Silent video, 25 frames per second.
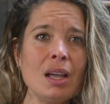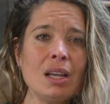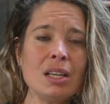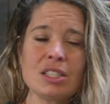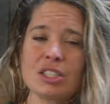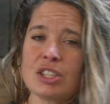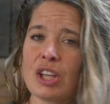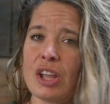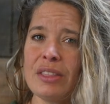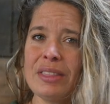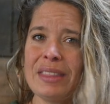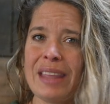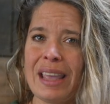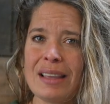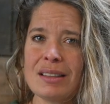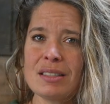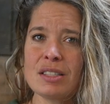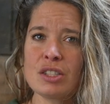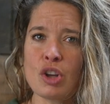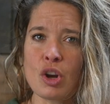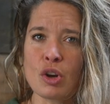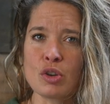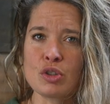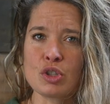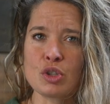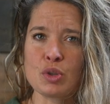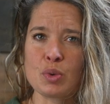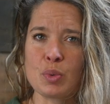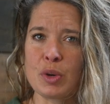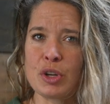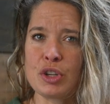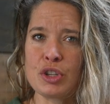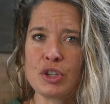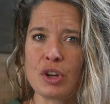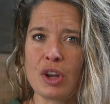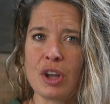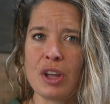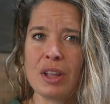Sundance
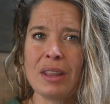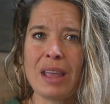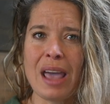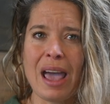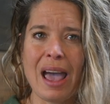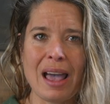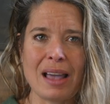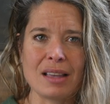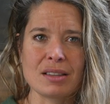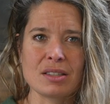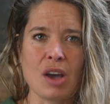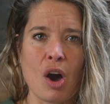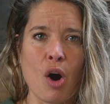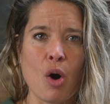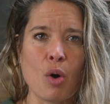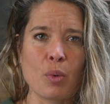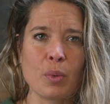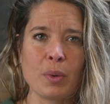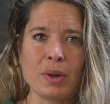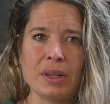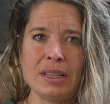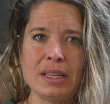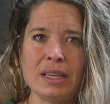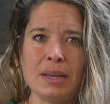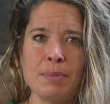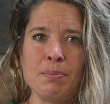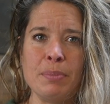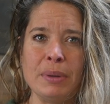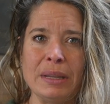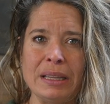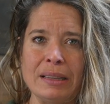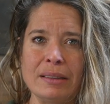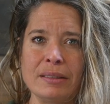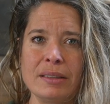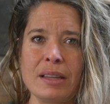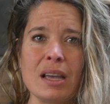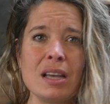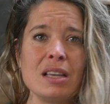Construction has already
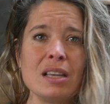built